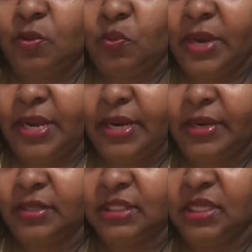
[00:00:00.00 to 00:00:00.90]

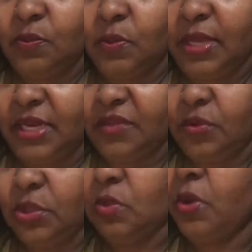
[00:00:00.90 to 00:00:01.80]
where someone, either
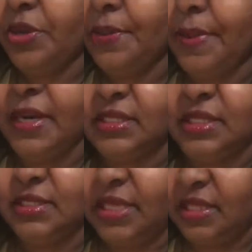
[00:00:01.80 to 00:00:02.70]
you or your
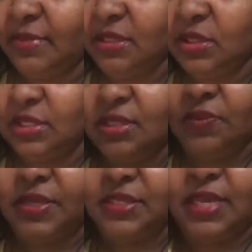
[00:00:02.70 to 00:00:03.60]
person, take the messages as they
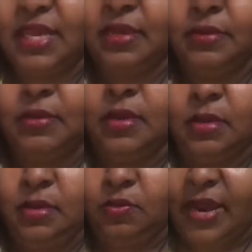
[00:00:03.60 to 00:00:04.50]
resonate,
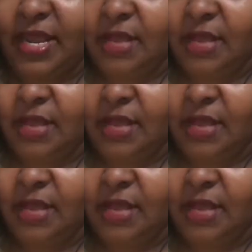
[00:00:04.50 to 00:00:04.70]
right?